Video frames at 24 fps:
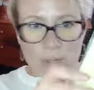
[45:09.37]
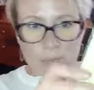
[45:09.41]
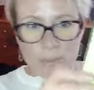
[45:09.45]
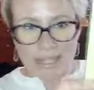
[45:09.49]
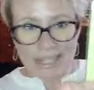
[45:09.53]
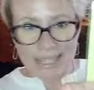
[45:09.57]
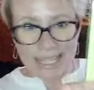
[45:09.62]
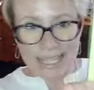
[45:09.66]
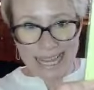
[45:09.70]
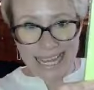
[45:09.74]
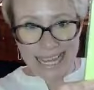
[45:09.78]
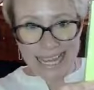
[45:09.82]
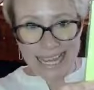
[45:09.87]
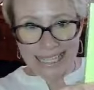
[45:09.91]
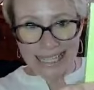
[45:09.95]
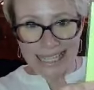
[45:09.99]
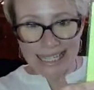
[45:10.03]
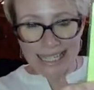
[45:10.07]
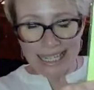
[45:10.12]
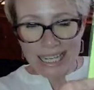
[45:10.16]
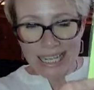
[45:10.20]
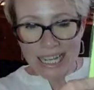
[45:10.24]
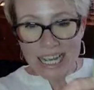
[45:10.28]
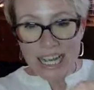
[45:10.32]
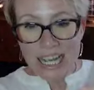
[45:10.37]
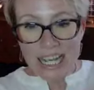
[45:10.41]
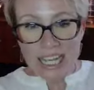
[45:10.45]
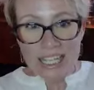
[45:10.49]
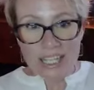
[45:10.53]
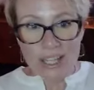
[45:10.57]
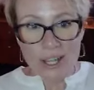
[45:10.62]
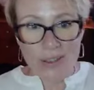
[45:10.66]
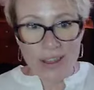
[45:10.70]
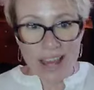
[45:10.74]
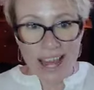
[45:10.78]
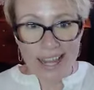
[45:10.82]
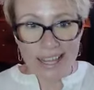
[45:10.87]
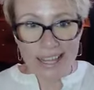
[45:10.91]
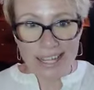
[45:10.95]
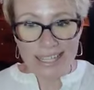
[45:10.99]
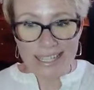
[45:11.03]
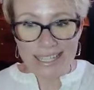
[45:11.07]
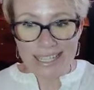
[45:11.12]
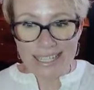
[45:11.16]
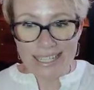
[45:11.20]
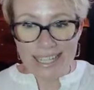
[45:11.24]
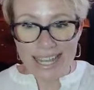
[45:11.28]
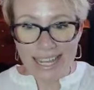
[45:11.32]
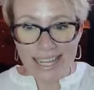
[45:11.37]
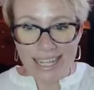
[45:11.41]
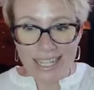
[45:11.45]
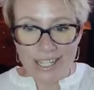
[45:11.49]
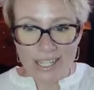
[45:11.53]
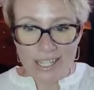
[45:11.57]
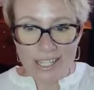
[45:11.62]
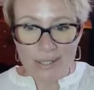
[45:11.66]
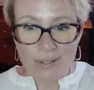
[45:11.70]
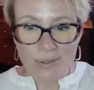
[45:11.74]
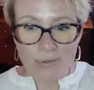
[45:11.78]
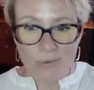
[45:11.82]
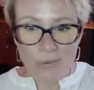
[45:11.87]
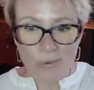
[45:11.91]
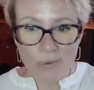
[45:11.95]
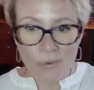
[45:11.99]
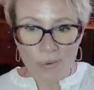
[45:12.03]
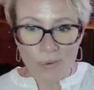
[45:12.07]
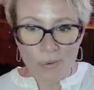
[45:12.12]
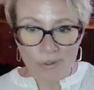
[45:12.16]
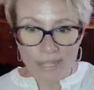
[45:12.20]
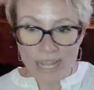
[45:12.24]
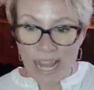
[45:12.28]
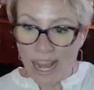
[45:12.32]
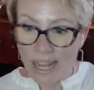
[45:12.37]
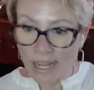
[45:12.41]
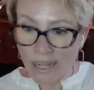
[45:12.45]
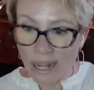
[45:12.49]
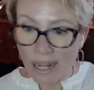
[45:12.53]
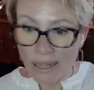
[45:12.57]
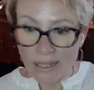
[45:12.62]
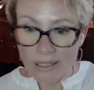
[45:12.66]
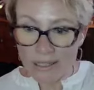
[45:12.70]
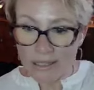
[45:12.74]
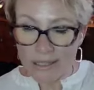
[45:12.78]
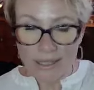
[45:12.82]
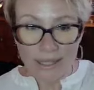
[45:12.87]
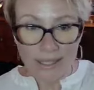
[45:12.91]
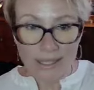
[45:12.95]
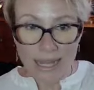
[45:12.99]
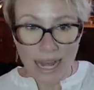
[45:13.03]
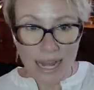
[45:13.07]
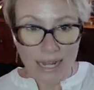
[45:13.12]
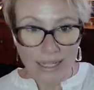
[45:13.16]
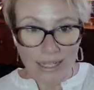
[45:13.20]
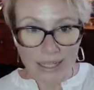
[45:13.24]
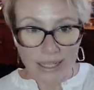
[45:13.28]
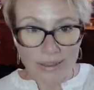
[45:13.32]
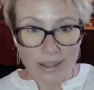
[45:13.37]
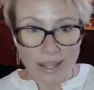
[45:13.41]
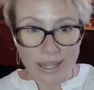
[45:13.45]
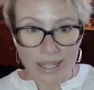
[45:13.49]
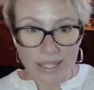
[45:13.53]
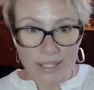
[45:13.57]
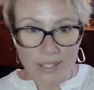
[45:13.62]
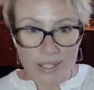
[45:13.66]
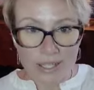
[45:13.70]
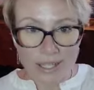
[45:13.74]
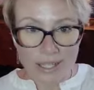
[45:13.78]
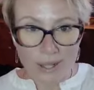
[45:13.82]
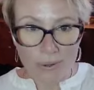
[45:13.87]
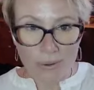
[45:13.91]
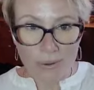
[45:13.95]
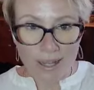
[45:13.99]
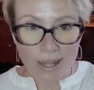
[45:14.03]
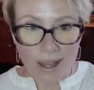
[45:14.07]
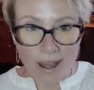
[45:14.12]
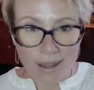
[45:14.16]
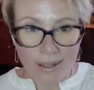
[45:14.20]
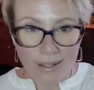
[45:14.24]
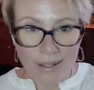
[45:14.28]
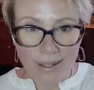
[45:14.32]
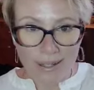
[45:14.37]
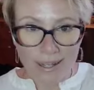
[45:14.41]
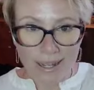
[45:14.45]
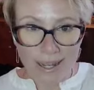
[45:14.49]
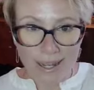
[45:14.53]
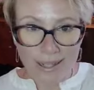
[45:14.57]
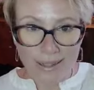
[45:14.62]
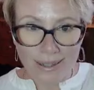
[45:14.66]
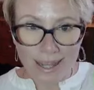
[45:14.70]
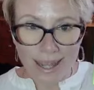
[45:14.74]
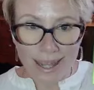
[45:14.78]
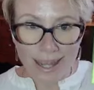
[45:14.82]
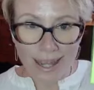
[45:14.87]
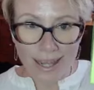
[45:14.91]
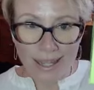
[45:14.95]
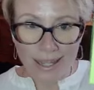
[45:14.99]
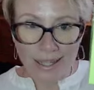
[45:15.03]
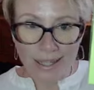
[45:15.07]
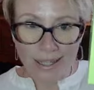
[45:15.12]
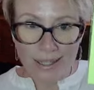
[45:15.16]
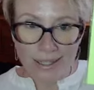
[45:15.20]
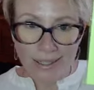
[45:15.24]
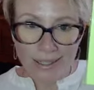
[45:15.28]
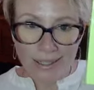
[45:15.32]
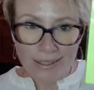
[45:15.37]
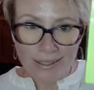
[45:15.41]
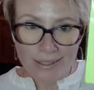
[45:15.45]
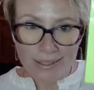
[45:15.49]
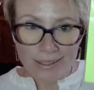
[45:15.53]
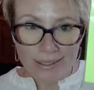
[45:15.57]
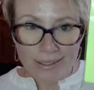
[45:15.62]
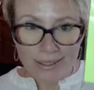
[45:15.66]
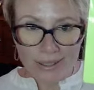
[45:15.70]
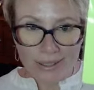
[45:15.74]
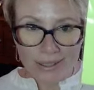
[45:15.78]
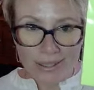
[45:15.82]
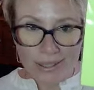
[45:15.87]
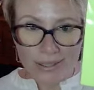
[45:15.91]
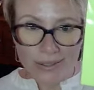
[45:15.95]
but see this? So then this is, they can just, yeah, colors, exactly. They can just go along and like, do,